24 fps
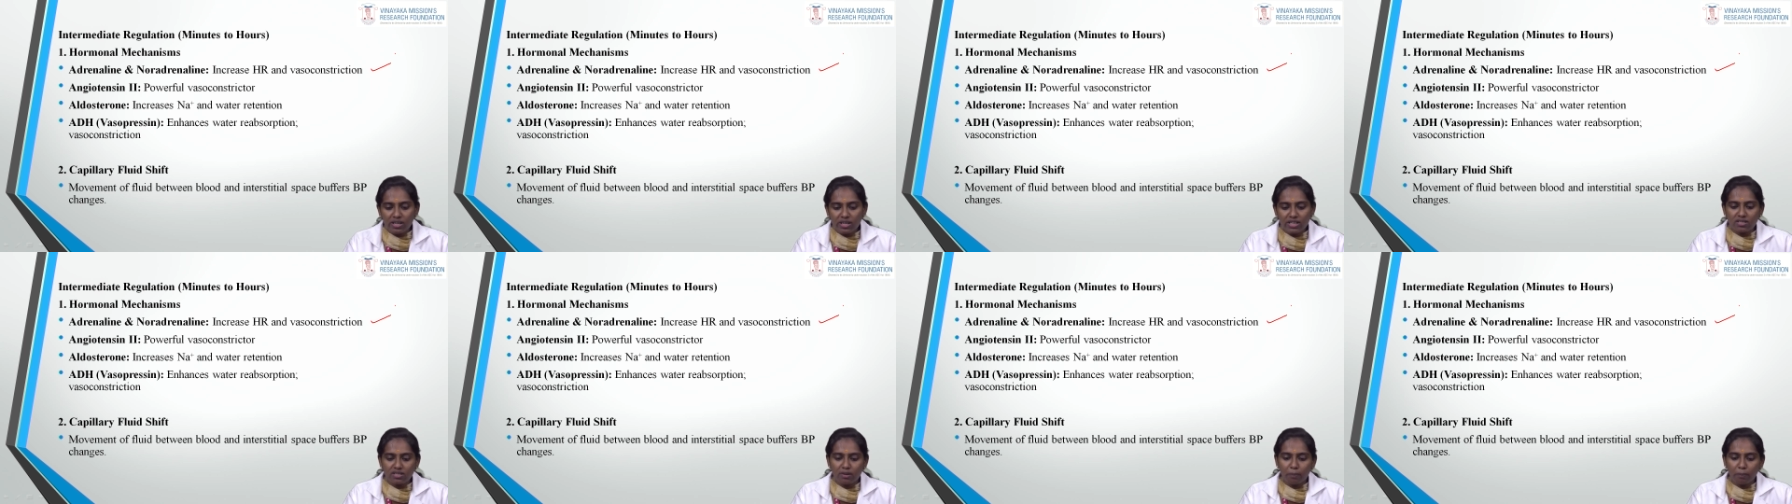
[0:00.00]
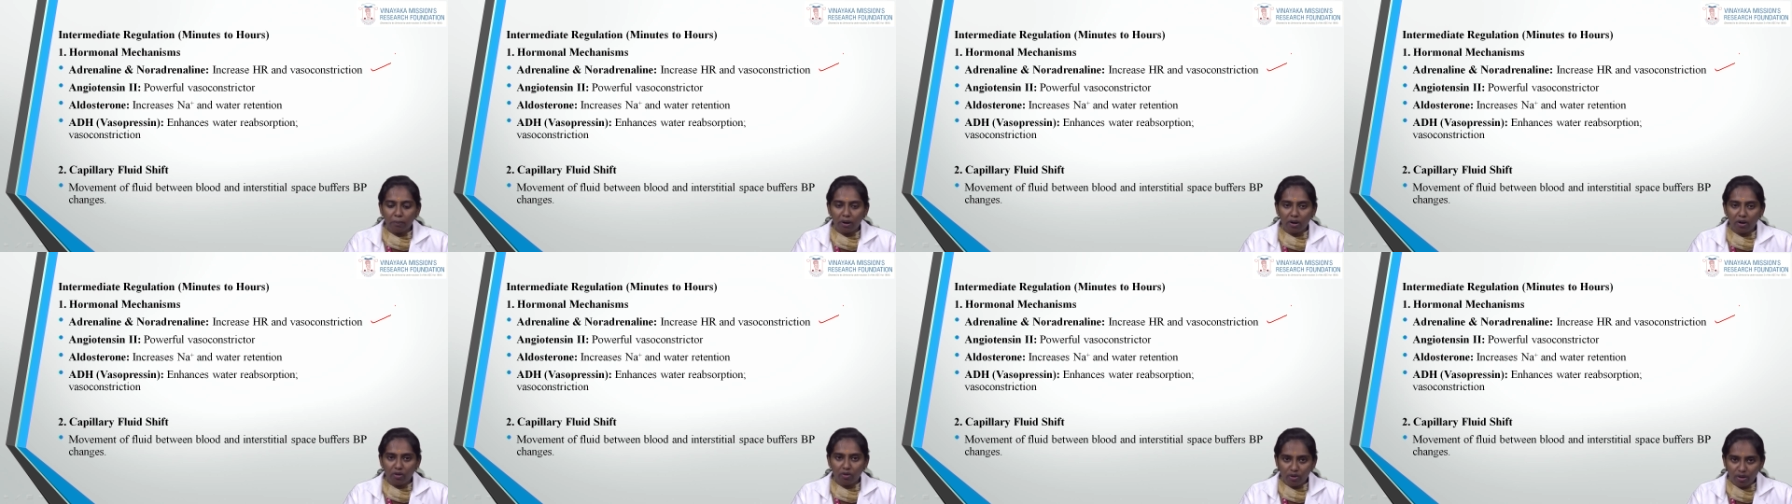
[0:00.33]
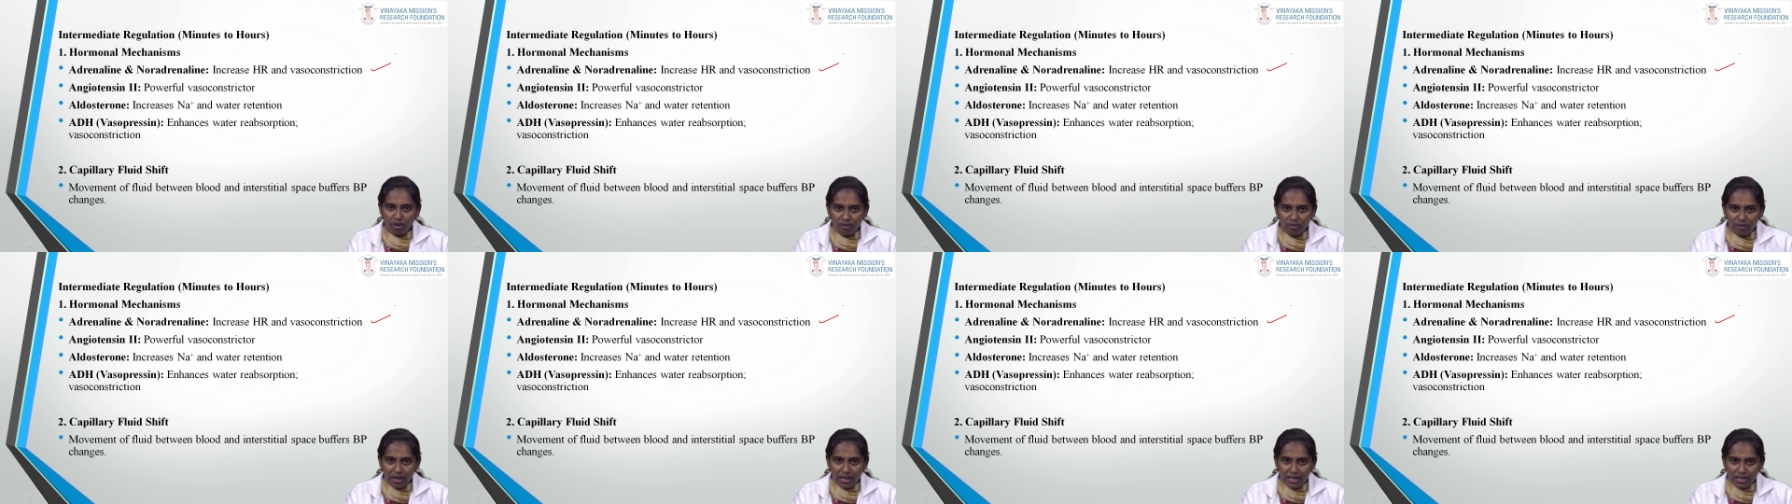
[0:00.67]
it is a
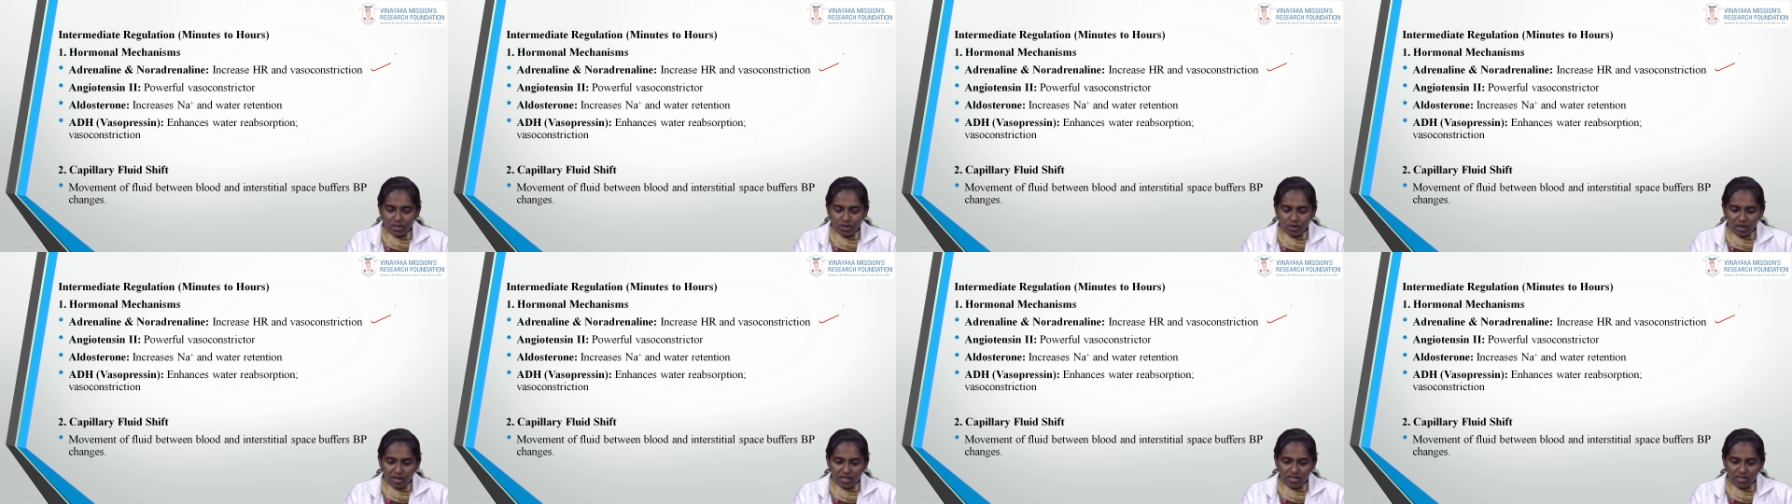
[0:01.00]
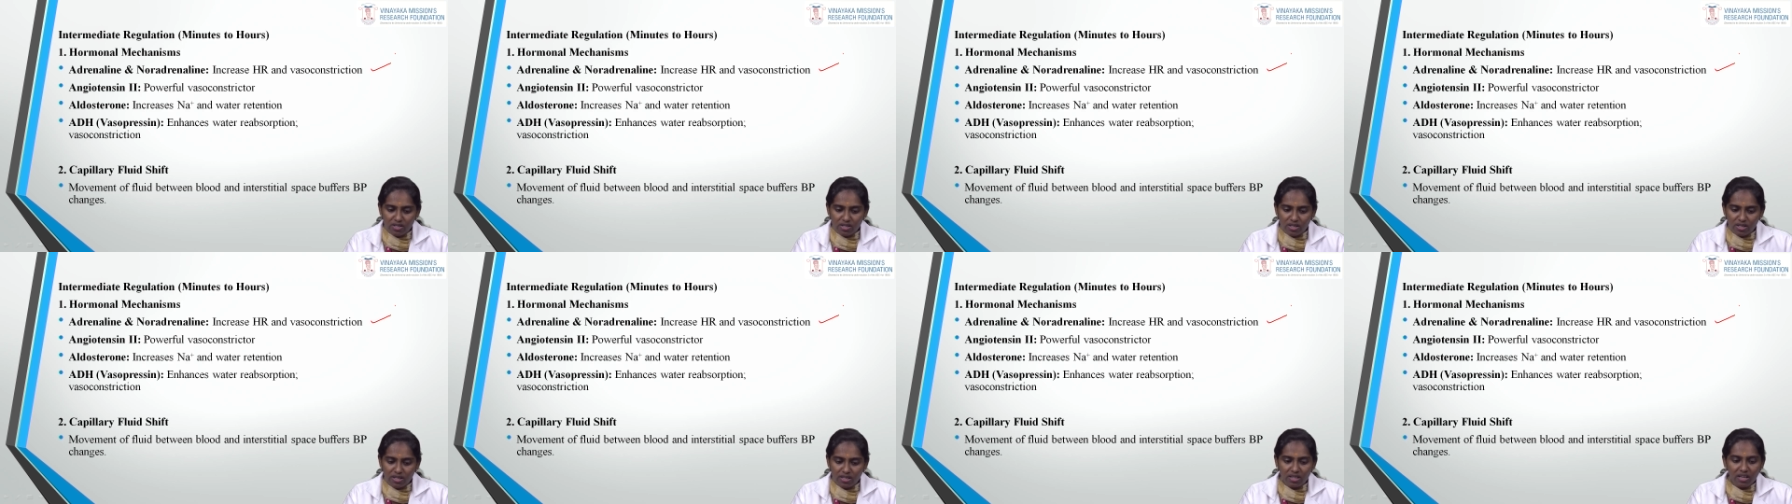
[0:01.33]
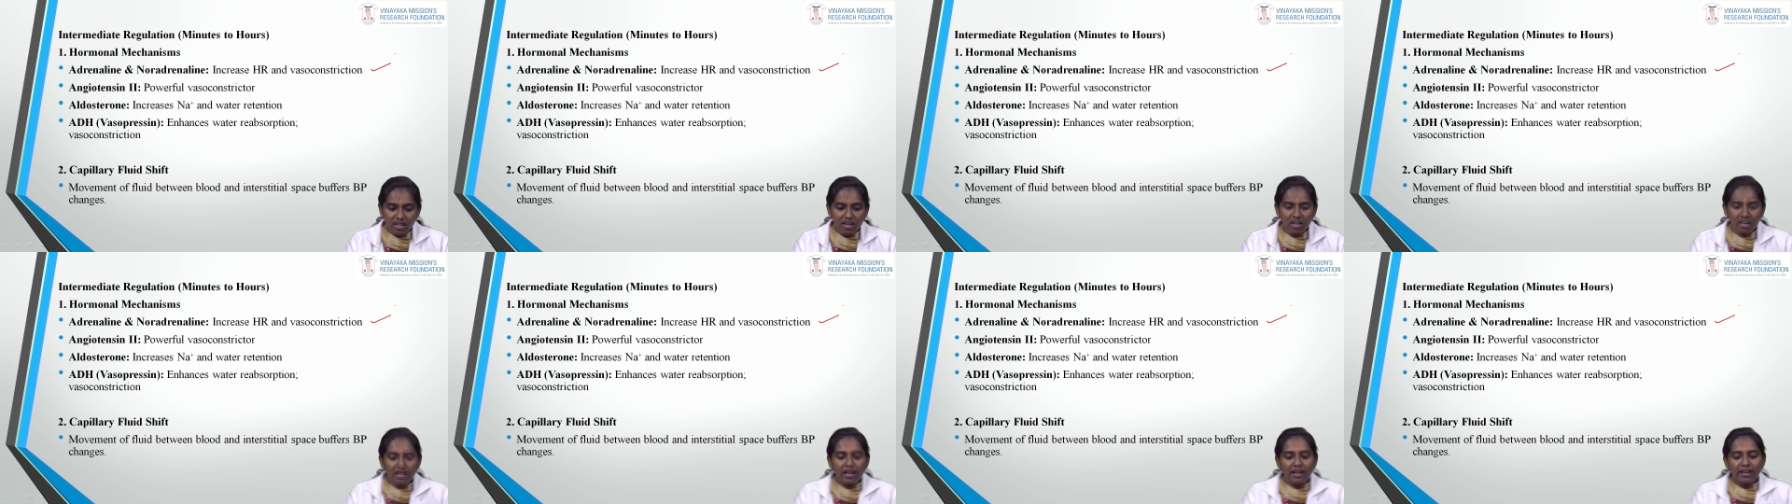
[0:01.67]
powerful vasoconstrictor,